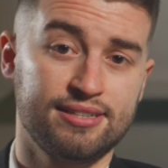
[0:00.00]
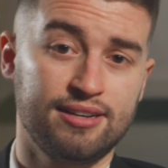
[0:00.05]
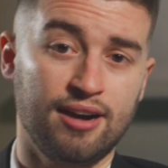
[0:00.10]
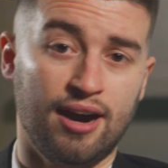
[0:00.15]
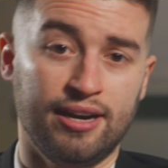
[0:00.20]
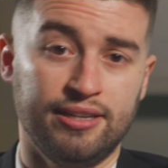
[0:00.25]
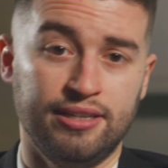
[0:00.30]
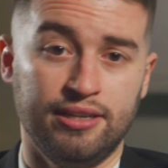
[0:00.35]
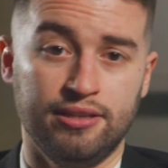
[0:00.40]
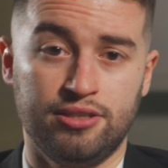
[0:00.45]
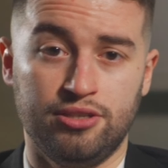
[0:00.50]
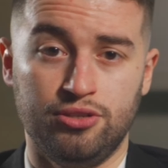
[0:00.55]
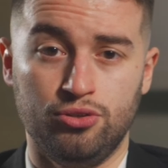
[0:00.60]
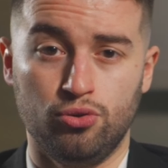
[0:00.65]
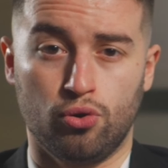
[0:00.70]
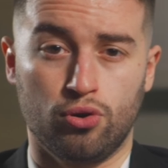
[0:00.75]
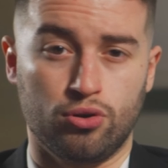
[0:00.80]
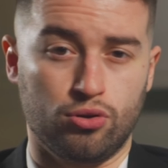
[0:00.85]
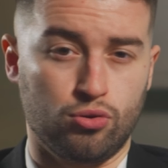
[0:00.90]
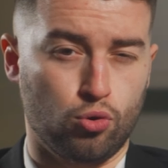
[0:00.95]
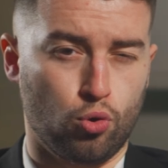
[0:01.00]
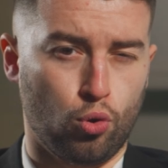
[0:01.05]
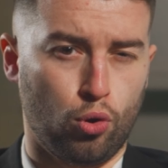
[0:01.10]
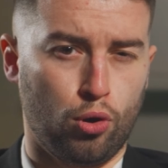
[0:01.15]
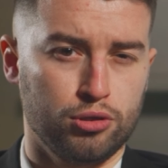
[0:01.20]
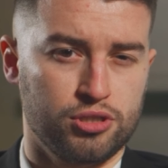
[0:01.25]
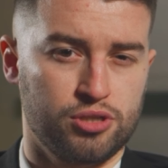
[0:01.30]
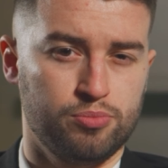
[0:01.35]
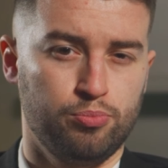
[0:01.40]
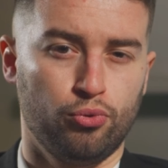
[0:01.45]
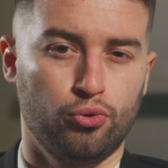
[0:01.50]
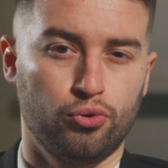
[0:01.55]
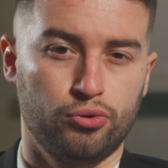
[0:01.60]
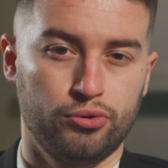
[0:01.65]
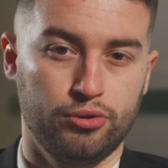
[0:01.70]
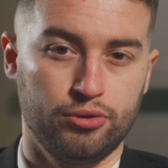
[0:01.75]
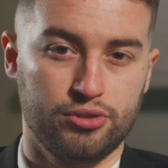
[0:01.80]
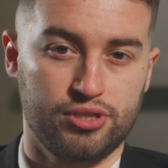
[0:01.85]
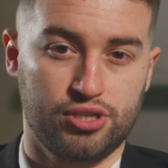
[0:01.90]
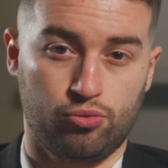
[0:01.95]
guided your
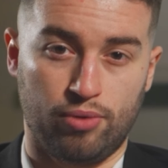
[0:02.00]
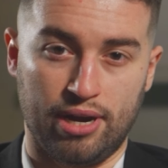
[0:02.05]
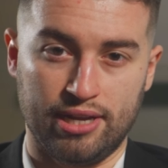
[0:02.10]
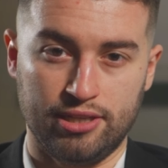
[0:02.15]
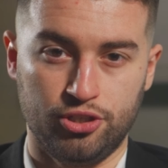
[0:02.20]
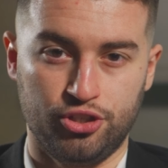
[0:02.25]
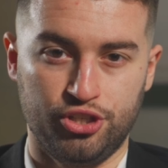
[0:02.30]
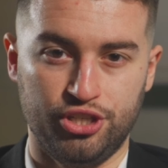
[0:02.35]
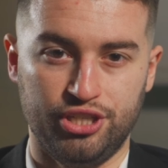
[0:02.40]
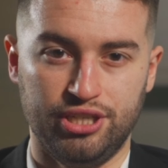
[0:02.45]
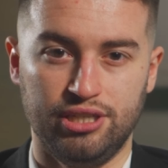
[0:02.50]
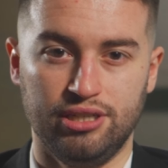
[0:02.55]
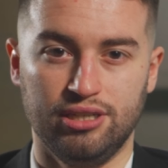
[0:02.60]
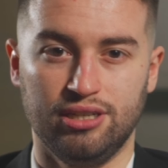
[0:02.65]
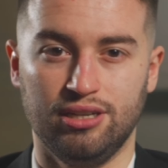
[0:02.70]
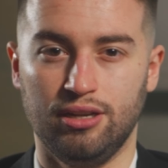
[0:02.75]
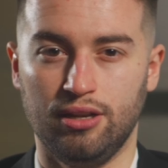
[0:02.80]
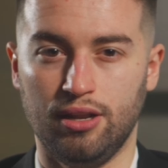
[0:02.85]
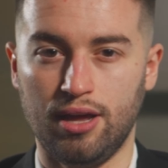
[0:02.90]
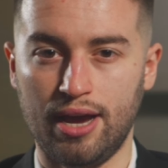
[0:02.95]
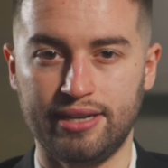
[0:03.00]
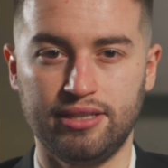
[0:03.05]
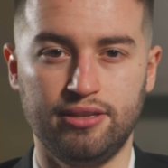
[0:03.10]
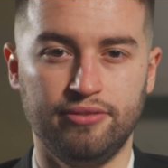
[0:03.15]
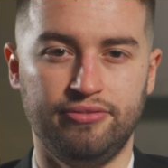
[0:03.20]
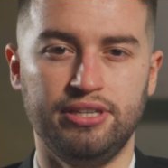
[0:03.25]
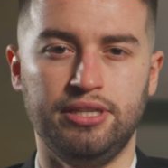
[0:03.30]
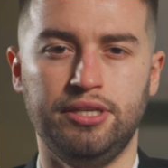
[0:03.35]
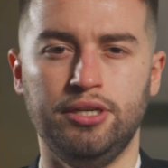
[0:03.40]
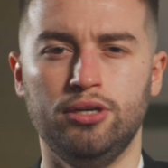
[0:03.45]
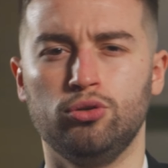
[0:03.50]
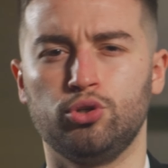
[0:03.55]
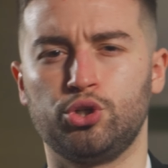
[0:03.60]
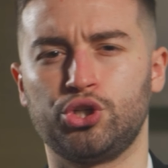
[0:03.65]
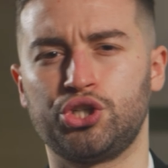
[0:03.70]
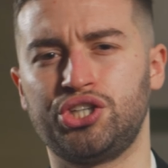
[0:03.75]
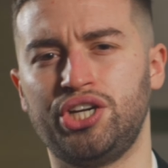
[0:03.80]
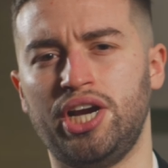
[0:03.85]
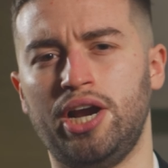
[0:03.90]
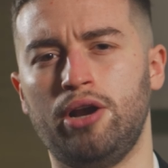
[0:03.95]
cross-border strategy, like the video,
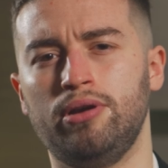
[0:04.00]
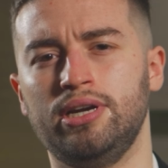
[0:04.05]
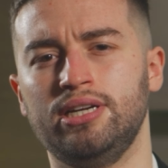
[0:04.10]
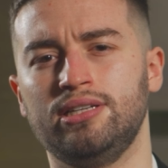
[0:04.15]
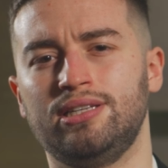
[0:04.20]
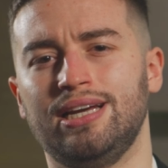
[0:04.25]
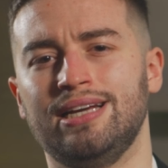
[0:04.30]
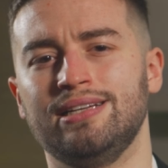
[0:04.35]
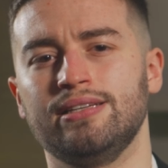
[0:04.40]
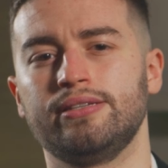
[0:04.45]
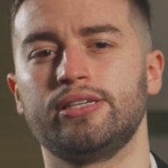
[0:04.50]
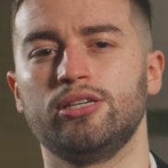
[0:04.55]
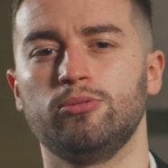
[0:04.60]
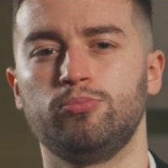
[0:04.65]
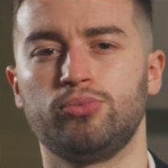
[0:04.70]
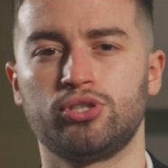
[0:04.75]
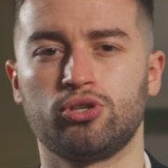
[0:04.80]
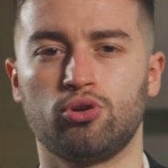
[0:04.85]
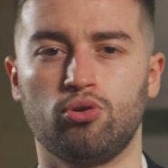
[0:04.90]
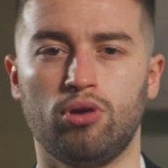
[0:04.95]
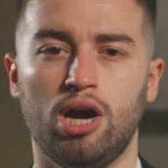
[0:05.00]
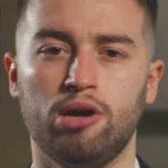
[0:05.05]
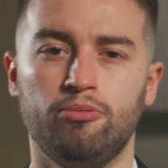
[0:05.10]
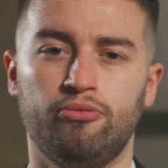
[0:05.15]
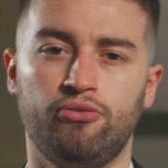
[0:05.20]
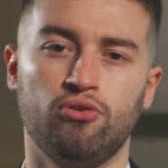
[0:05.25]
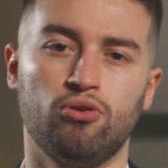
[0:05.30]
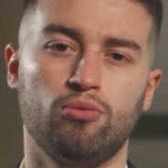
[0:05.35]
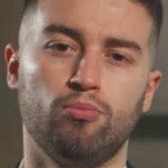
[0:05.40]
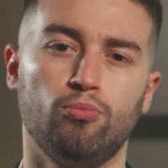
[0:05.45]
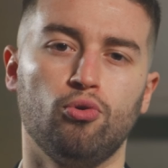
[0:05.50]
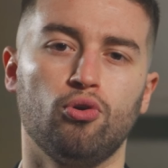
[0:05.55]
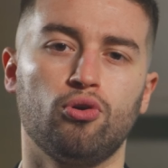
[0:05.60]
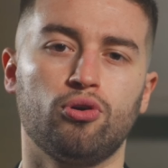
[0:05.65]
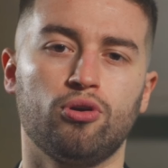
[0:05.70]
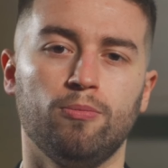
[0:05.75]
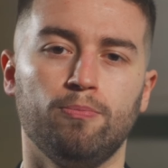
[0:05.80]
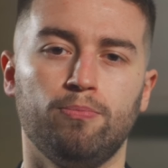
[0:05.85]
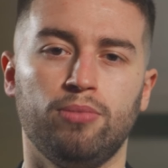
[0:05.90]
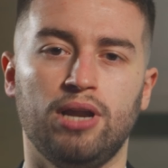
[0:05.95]
share it, and subscribe for more
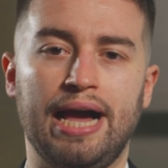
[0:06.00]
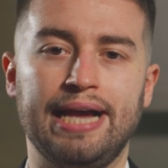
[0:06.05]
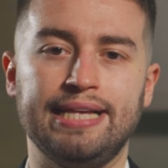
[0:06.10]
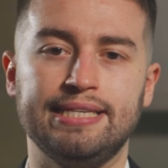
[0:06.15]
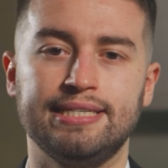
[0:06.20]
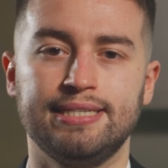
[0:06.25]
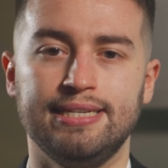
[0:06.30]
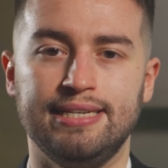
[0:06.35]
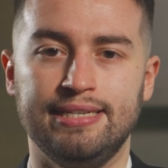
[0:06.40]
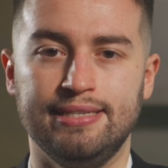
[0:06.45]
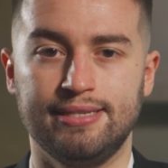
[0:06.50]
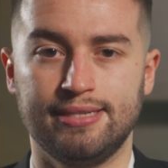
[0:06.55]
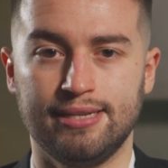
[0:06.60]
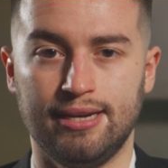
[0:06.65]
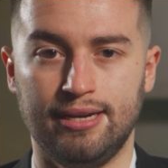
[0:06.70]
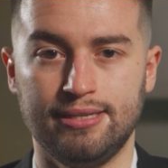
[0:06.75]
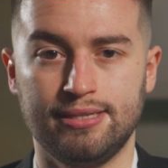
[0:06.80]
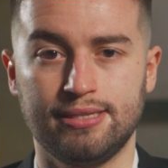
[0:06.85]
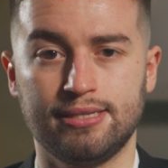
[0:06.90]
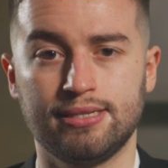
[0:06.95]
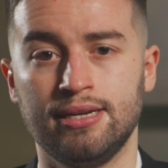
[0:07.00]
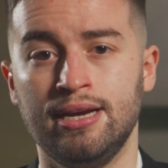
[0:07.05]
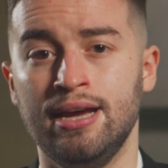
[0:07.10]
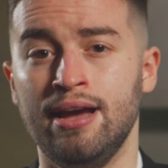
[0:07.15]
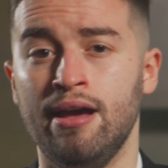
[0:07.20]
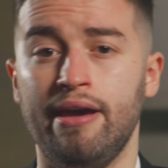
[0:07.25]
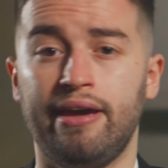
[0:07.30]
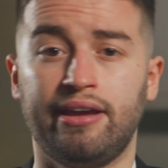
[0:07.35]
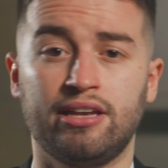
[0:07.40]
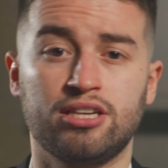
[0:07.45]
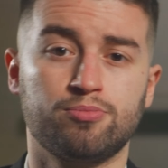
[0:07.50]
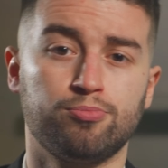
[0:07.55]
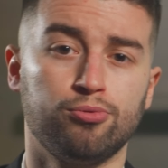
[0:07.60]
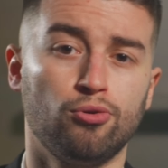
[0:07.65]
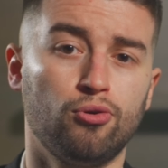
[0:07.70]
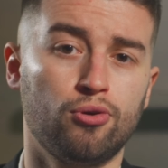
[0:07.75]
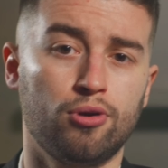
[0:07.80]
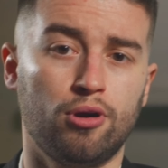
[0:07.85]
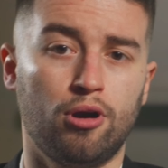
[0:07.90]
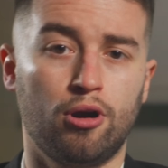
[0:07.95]
compliance insights.
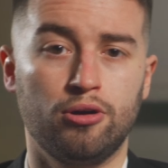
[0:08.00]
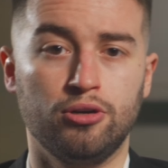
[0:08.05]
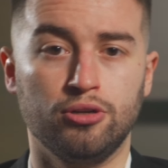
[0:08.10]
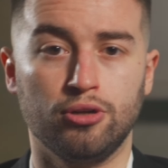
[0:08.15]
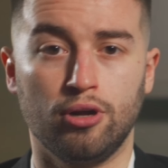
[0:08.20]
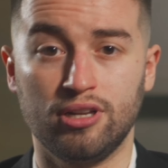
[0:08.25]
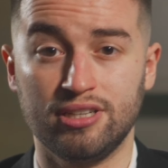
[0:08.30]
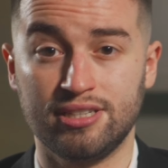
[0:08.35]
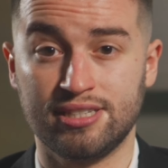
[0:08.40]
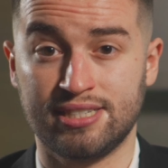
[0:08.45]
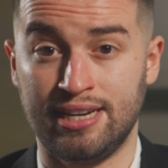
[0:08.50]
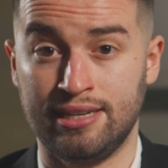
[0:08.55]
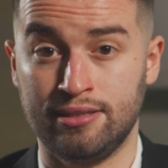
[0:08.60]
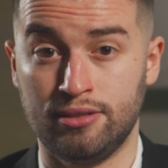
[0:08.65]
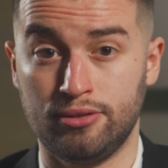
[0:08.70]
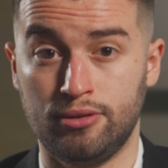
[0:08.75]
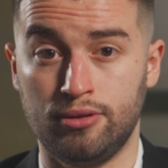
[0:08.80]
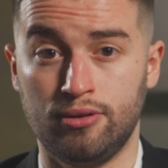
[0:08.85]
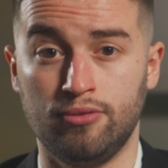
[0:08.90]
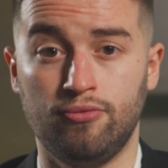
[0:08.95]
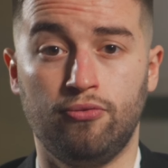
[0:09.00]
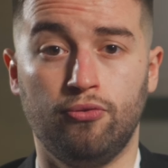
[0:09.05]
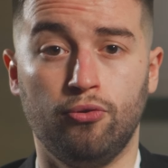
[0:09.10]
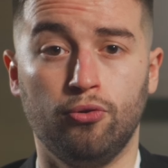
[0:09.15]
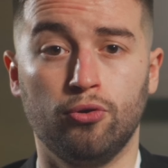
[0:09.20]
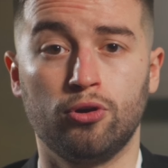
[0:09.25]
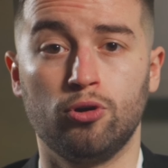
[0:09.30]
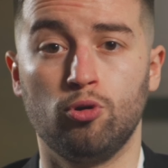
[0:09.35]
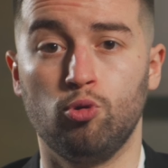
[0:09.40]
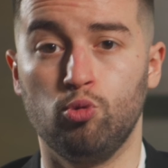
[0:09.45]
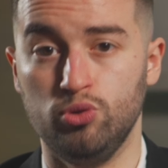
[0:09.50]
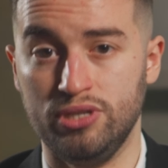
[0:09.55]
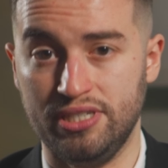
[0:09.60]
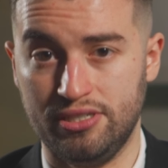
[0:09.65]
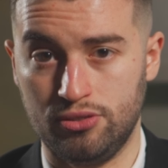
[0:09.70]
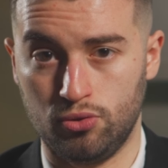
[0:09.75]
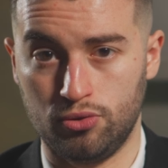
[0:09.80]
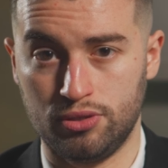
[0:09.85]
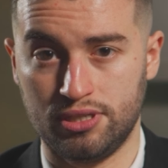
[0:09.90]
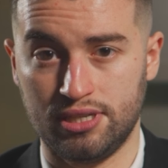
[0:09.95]
Explore our Knowledge Center for
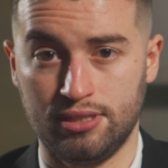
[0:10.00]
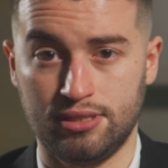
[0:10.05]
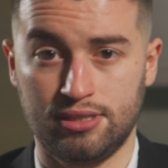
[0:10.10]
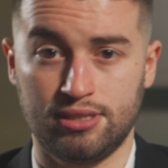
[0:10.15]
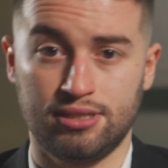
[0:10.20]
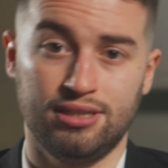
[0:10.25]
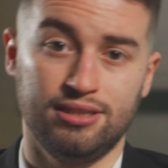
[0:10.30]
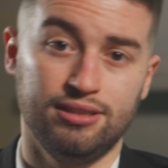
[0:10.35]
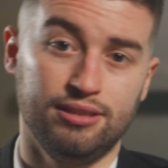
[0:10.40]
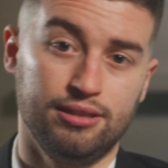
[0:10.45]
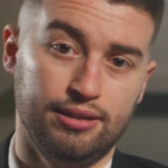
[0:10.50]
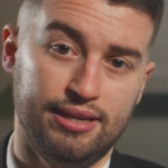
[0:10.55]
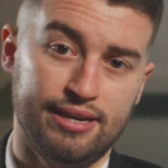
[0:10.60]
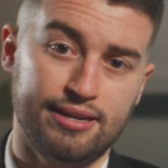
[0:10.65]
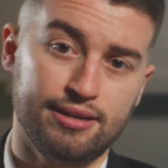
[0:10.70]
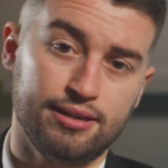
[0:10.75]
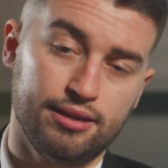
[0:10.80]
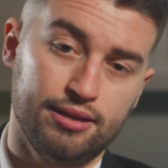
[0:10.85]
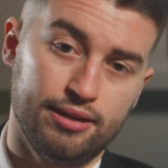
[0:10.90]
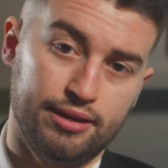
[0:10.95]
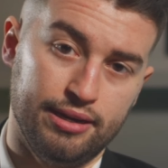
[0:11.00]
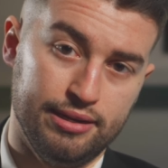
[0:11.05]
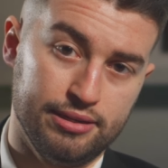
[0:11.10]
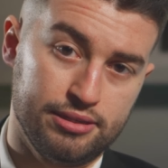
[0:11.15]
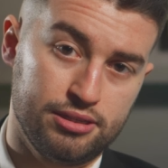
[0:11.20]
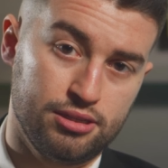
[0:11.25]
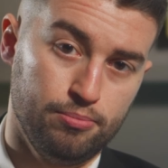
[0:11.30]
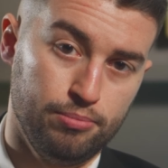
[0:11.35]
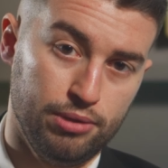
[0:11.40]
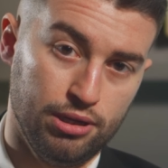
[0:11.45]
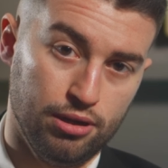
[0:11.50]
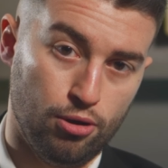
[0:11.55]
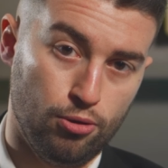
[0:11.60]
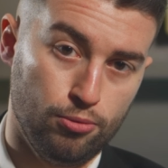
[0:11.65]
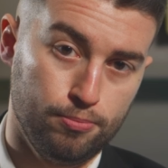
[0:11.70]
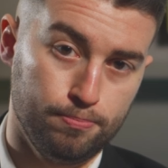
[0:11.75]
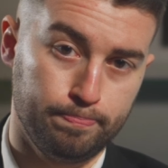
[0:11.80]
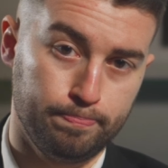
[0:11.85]
resources. The link is below.